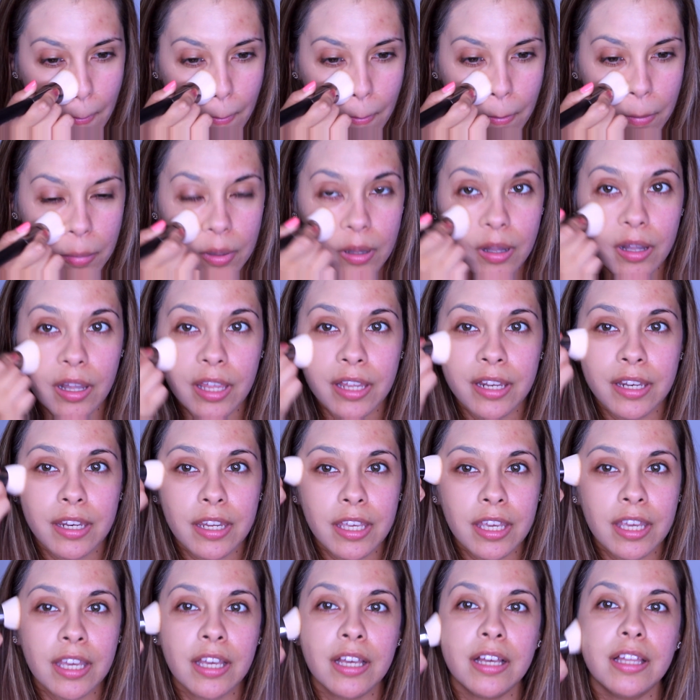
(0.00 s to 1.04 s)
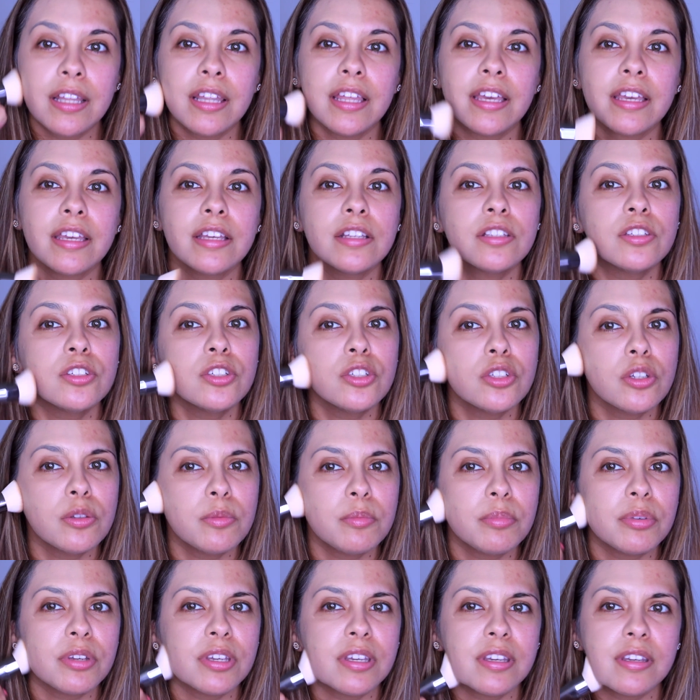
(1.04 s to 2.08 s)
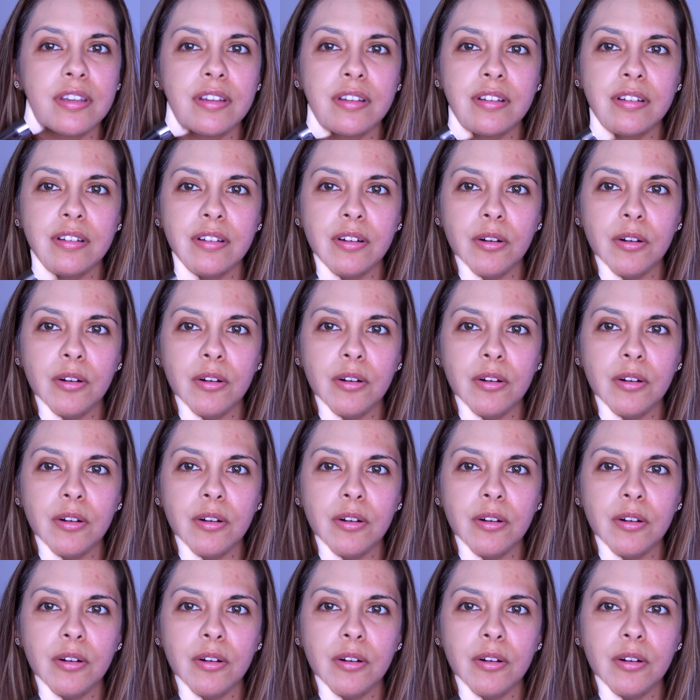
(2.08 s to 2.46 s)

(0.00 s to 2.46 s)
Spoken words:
blending like it should be.